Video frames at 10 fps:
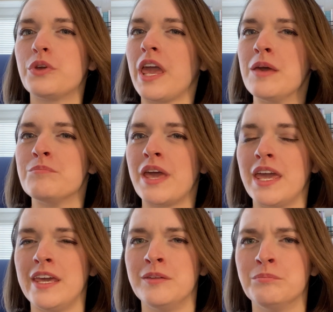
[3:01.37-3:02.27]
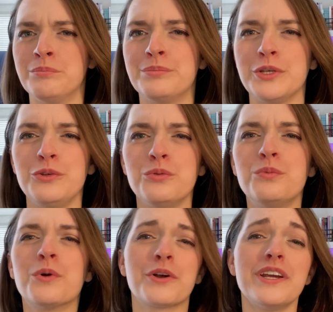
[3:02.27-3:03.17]
campaign, but you
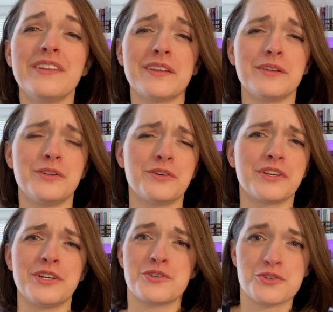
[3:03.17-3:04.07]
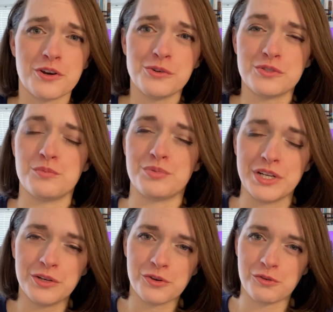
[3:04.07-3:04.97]
worry that you're going to struggle to bring
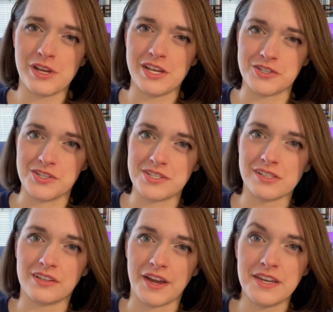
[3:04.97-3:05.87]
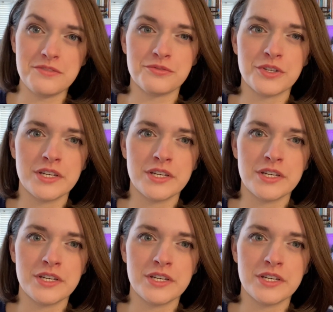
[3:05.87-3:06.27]
your creations to life?